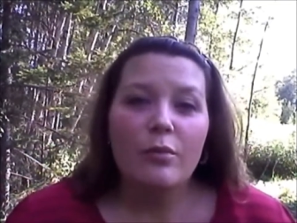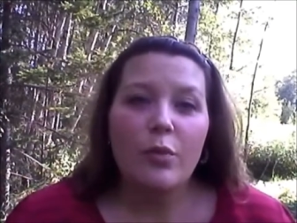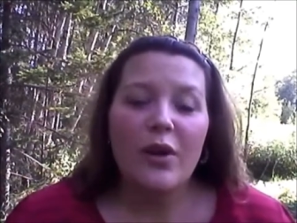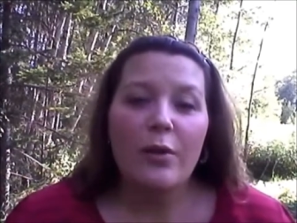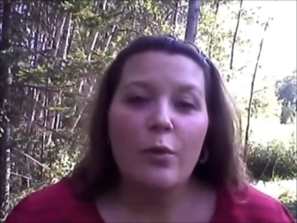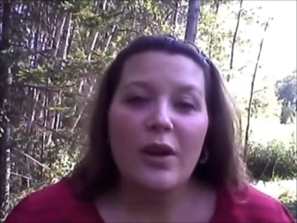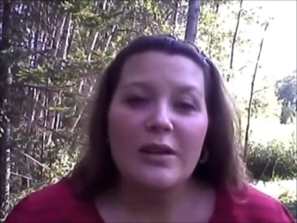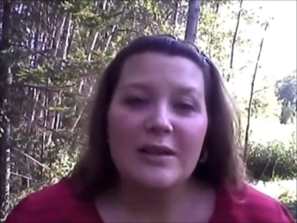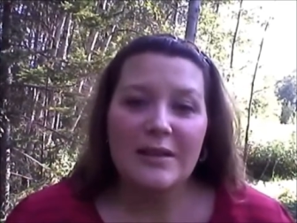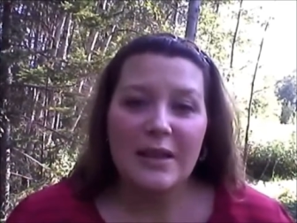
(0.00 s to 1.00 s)
we
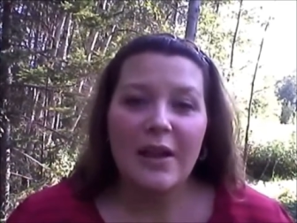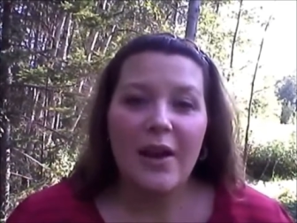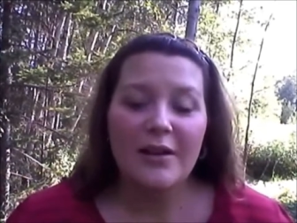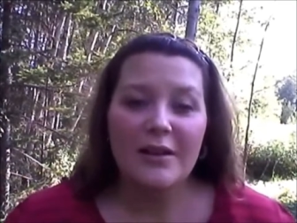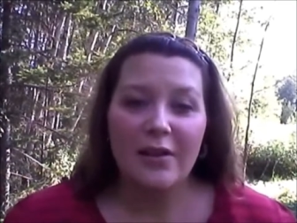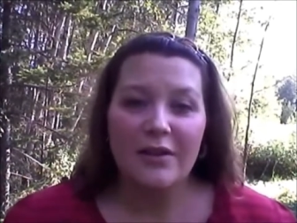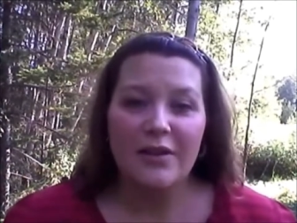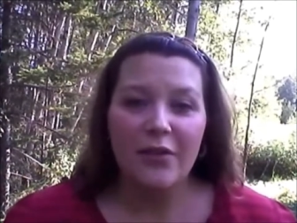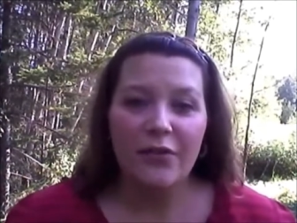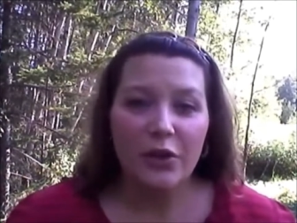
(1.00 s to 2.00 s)
see ourselves
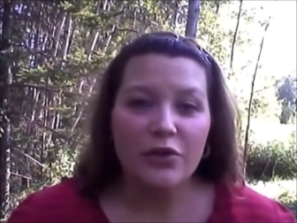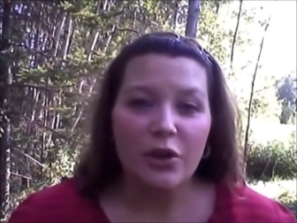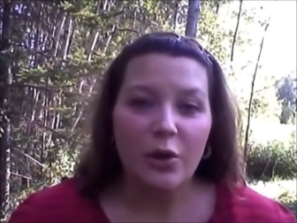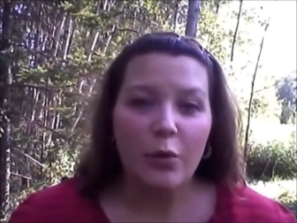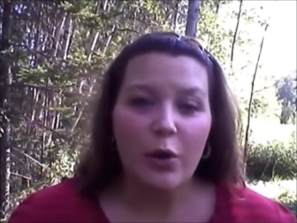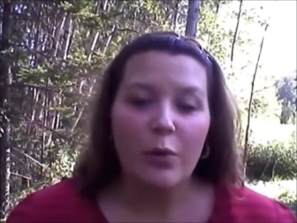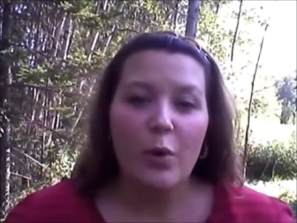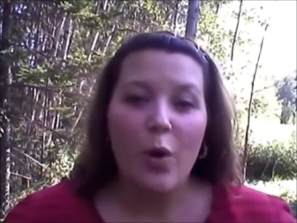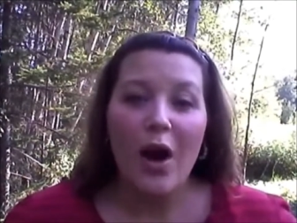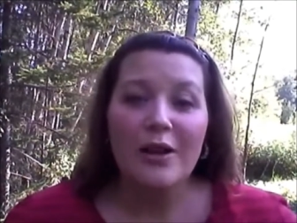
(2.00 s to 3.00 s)
in the future where
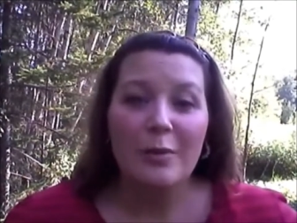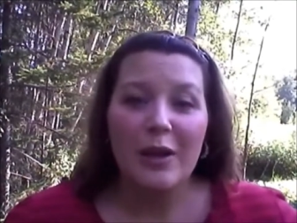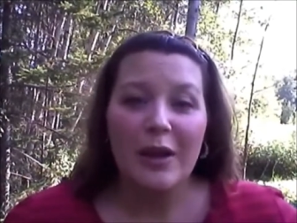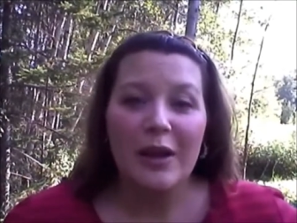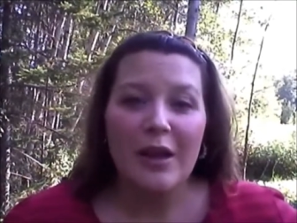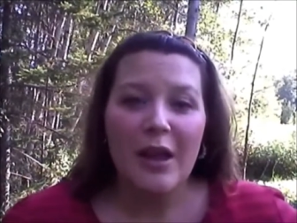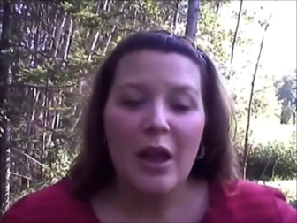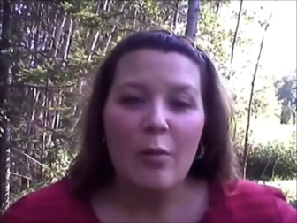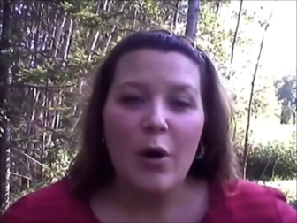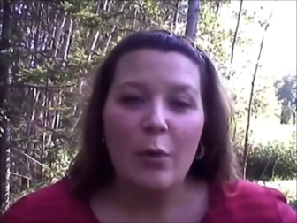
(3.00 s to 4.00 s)
we want to be,
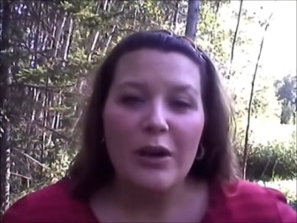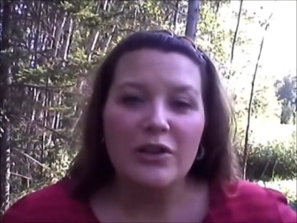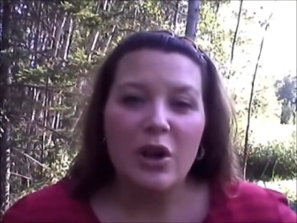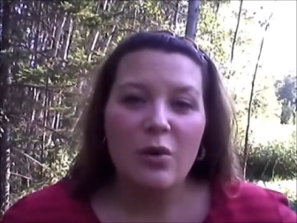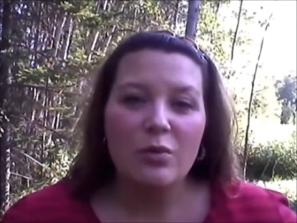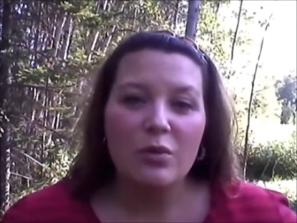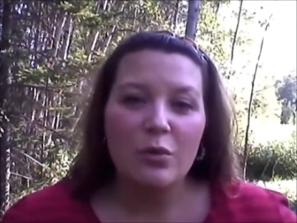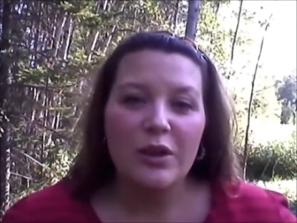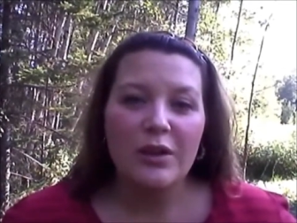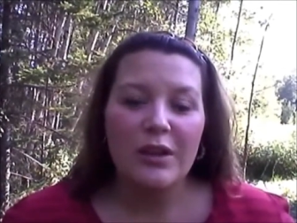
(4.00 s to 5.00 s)
but we don't
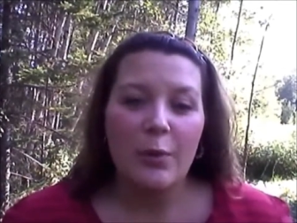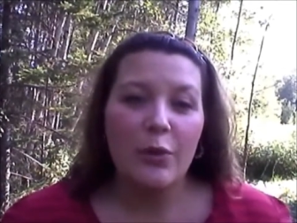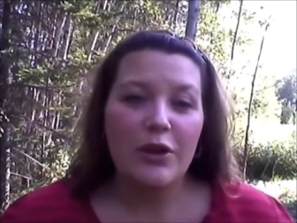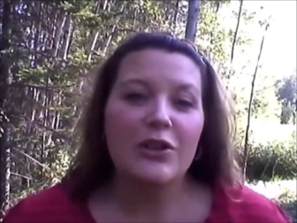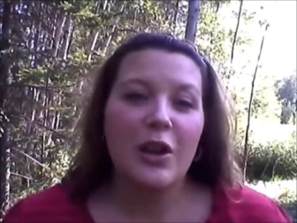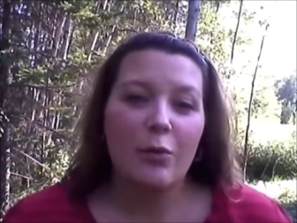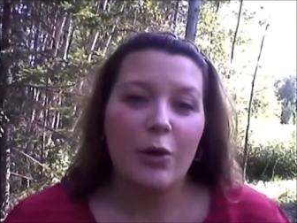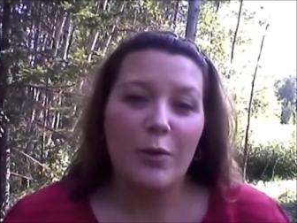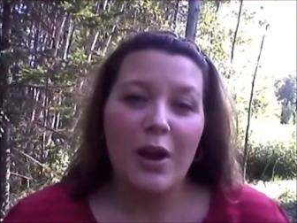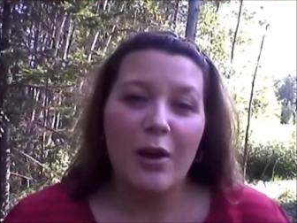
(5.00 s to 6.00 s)
really appreciate
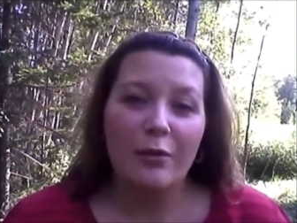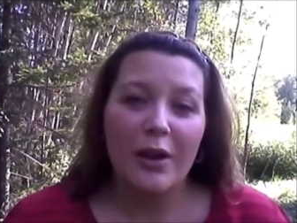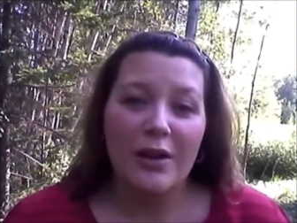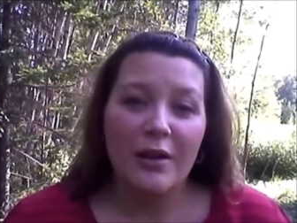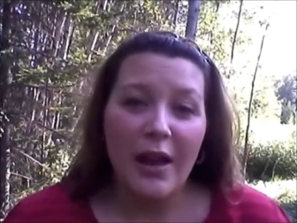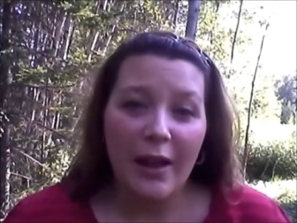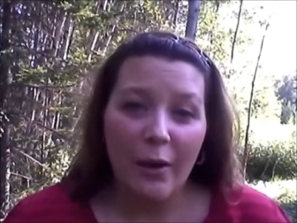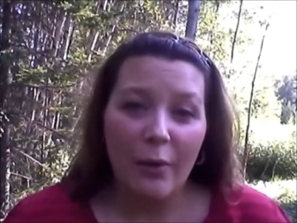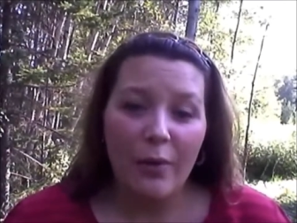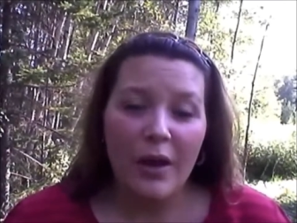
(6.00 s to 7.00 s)
where we are right
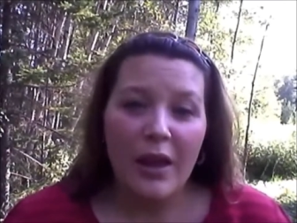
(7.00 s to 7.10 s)
now.